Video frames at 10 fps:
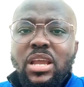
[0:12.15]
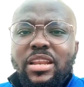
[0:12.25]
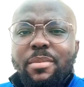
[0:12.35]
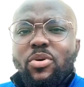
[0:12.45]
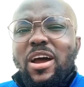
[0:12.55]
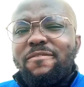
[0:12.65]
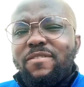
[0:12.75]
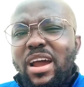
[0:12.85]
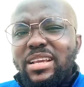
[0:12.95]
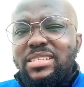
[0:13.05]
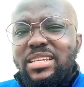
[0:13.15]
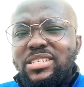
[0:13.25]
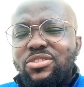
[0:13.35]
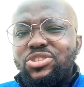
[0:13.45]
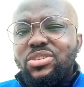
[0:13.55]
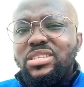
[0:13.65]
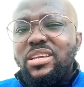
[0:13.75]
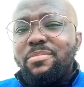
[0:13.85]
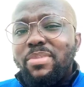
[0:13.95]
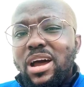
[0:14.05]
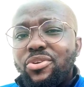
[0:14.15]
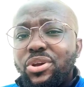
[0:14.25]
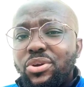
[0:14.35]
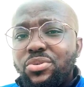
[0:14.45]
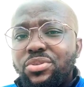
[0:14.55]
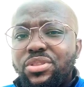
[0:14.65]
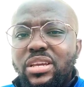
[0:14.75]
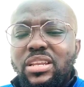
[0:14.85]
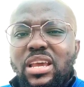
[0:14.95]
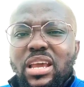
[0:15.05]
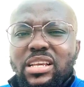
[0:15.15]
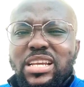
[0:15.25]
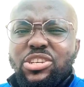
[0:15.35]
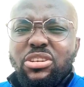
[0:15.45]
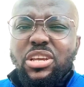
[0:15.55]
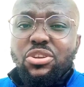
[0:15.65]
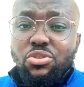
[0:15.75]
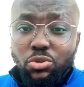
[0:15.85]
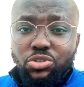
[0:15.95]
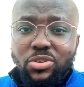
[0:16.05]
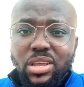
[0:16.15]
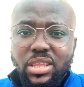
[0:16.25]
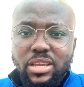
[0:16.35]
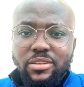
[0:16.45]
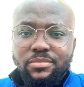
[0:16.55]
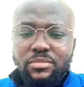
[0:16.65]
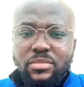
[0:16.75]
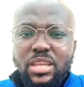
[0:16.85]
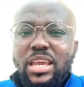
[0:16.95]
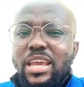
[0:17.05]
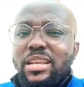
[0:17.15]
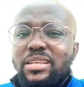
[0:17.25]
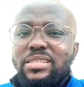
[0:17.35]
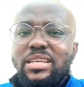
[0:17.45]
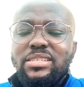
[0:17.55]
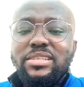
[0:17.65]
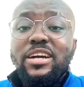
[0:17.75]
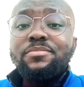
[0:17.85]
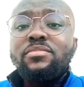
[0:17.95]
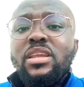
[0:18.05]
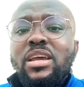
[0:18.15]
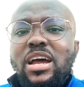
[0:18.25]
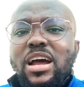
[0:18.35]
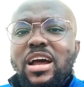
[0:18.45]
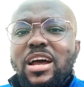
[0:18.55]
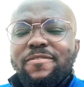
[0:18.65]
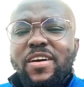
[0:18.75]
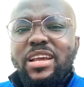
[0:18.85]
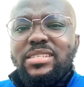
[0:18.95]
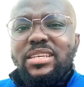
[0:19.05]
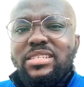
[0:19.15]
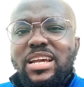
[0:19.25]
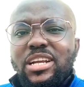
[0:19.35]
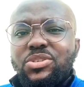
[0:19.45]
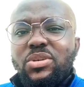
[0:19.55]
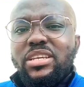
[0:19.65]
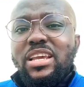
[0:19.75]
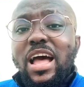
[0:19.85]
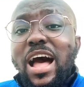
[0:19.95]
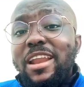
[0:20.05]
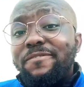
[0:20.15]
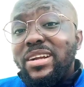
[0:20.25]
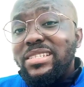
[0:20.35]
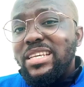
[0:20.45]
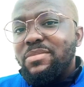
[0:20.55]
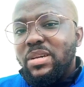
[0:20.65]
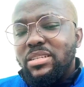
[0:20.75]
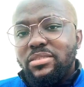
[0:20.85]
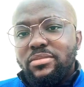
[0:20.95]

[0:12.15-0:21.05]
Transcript: Now, but advice is not just a bad or a good thing, it's actually a neutral thing in the sense that advice is actually advertisement.